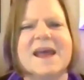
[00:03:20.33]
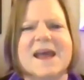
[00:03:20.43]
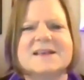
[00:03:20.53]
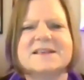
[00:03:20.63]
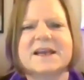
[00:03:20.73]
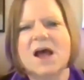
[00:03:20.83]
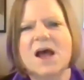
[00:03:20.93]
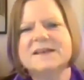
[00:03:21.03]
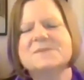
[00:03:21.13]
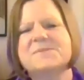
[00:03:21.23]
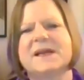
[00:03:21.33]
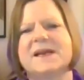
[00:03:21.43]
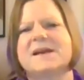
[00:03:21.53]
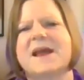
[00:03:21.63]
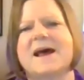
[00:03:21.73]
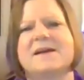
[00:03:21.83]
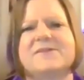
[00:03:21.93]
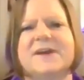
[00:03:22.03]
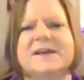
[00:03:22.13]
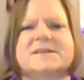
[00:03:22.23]
As I contemplated
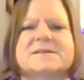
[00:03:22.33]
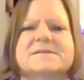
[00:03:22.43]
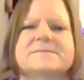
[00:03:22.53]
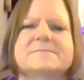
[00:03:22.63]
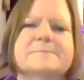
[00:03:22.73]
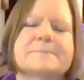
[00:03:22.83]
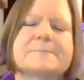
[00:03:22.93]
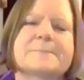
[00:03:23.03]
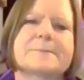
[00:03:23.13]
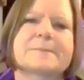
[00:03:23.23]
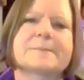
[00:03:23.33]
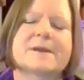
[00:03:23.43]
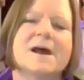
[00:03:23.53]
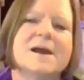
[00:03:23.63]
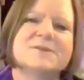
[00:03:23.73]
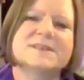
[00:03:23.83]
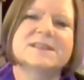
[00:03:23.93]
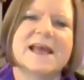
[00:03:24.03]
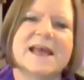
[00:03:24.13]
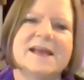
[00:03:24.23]
Advent, I was
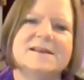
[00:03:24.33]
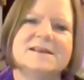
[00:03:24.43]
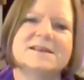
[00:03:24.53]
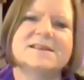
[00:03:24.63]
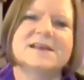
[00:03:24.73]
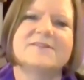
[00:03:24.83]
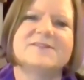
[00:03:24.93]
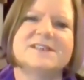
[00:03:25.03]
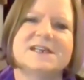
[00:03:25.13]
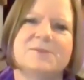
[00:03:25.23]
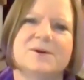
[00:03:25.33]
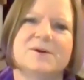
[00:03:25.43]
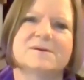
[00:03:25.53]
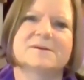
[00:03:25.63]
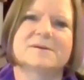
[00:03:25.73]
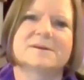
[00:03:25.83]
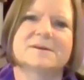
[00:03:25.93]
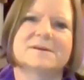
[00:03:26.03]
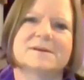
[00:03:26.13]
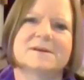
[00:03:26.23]
led to dive deeper
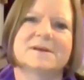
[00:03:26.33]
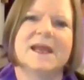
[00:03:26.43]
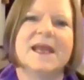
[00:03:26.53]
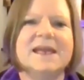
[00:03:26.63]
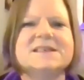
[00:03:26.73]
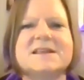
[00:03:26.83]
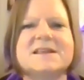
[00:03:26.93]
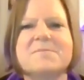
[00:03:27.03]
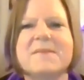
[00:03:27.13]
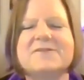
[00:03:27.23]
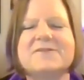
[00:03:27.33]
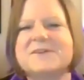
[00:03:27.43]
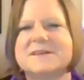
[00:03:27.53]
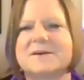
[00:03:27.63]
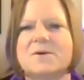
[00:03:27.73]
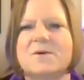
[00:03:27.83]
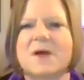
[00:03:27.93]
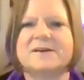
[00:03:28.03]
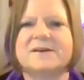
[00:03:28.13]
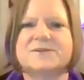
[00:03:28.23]
into the metaphysical
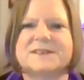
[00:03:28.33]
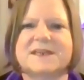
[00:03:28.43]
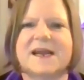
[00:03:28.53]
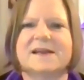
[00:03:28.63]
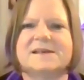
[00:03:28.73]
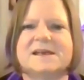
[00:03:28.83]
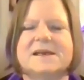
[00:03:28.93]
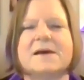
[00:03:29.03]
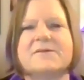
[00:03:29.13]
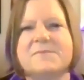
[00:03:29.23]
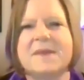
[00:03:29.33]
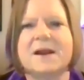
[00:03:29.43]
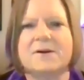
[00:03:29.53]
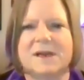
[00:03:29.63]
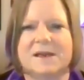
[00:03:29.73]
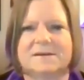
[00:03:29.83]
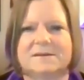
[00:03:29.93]
understanding of Mary